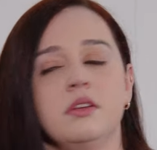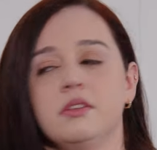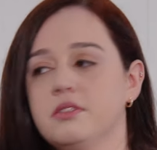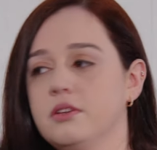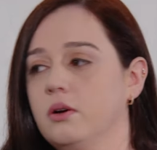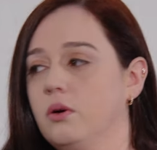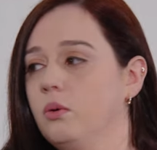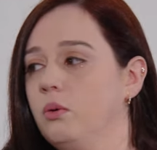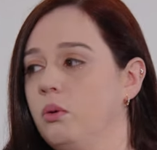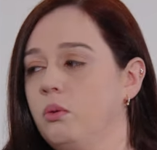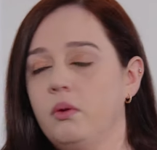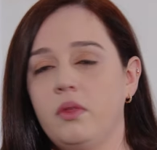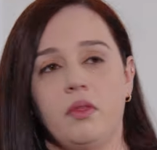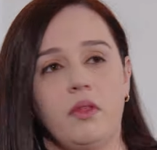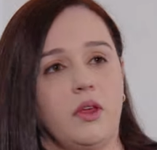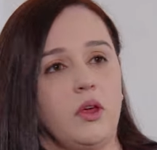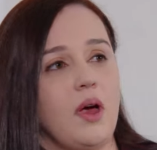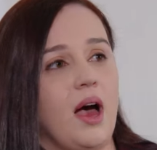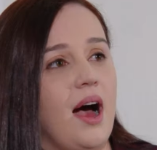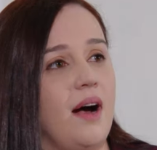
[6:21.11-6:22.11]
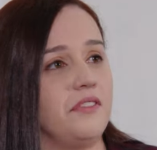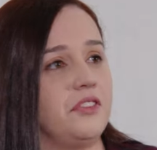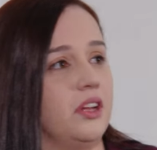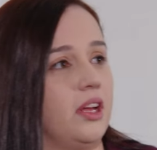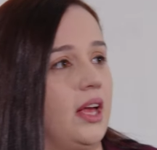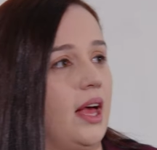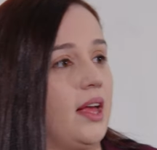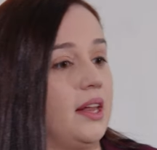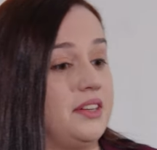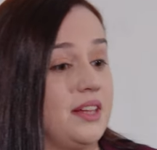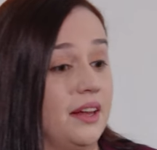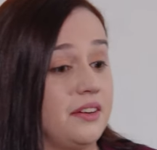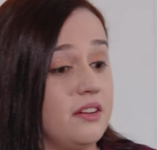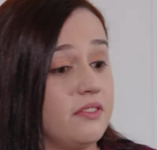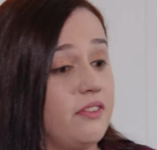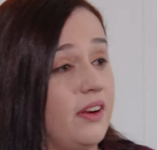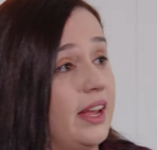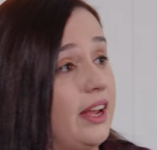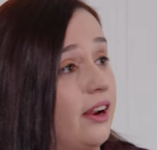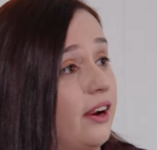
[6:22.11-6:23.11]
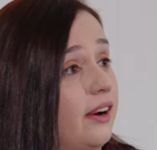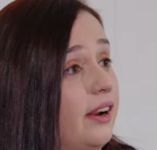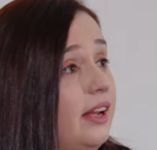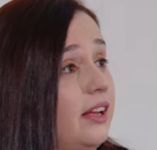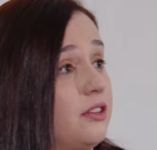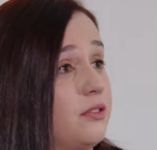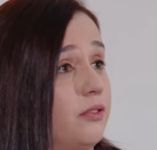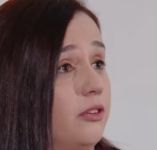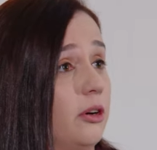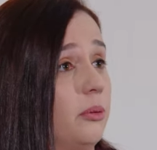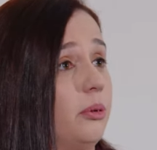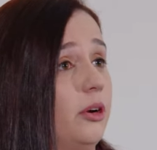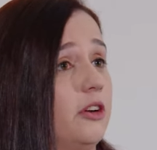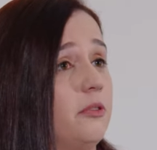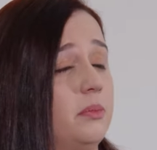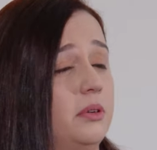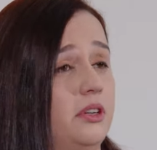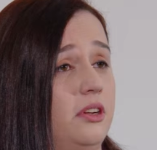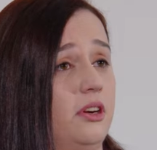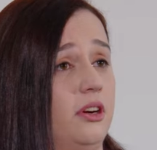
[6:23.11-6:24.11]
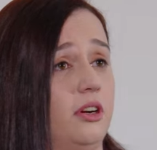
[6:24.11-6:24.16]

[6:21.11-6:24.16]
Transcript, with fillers: So you have to identify areas for improvement in